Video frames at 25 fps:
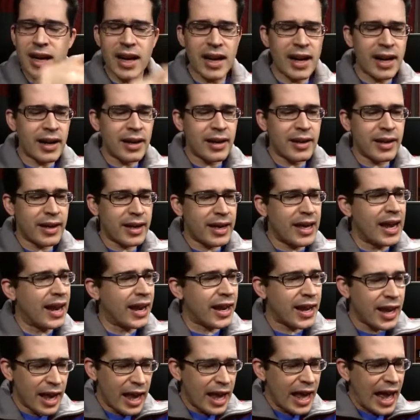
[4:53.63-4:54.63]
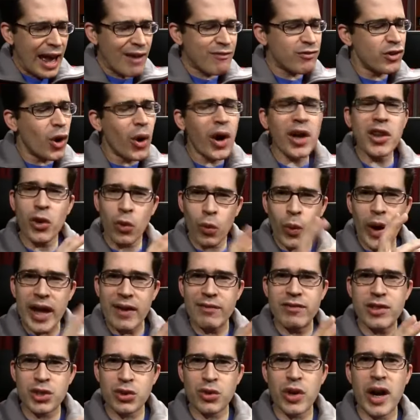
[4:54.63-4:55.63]
I have no other way
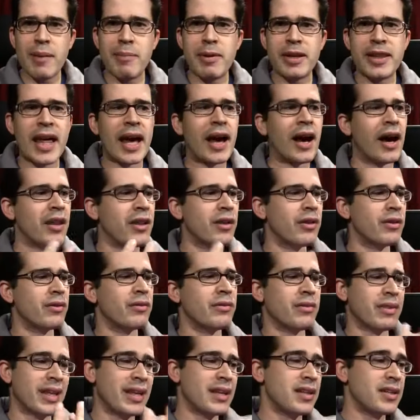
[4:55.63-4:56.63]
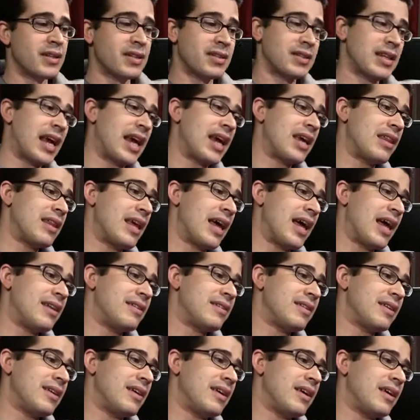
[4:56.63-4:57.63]
of describing that other than to say
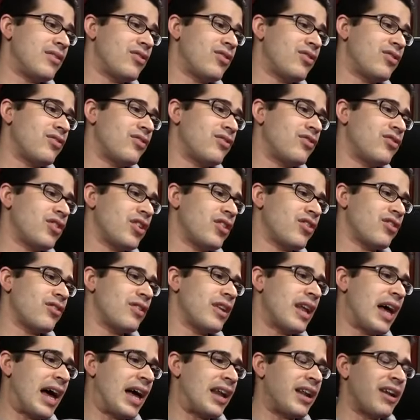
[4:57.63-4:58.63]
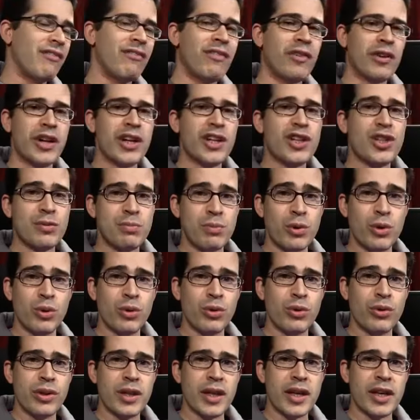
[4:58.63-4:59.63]
that it's just not a very
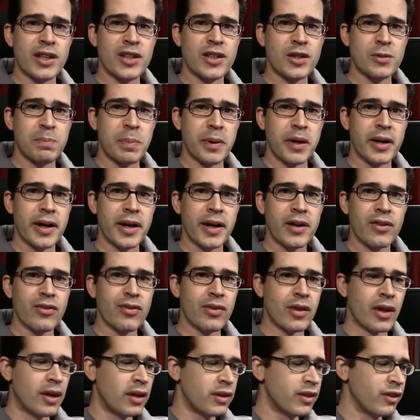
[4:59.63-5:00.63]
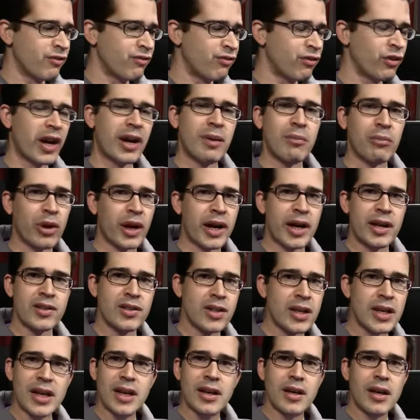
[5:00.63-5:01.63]
smooth experience. The frame
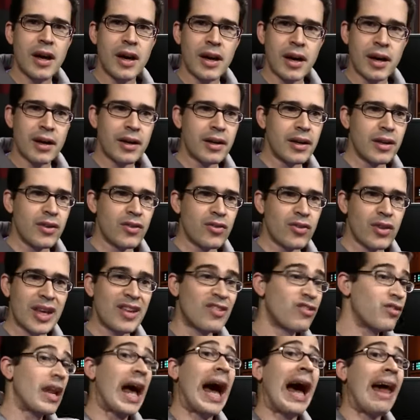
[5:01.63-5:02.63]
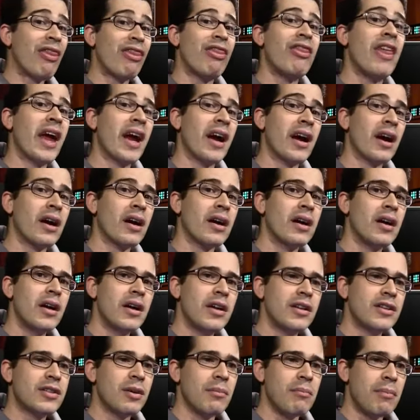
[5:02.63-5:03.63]
rate is not there
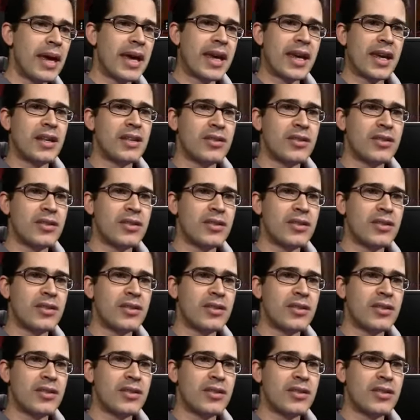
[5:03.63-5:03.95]
to make